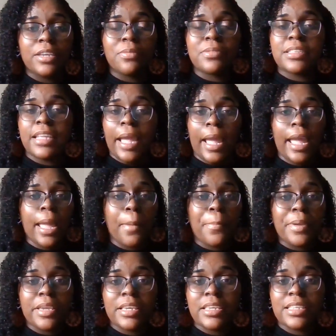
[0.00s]
He was the
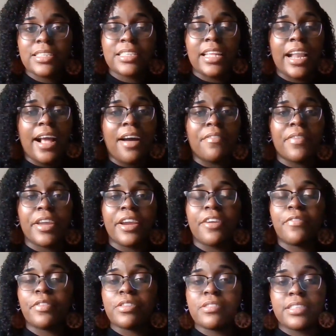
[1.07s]
happiest that I've
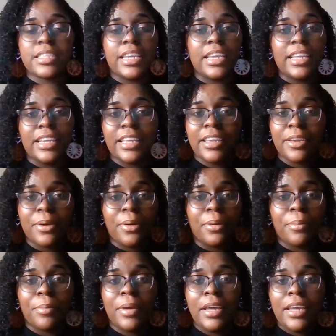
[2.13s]
ever seen
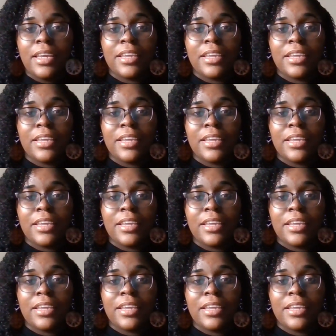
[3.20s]
him.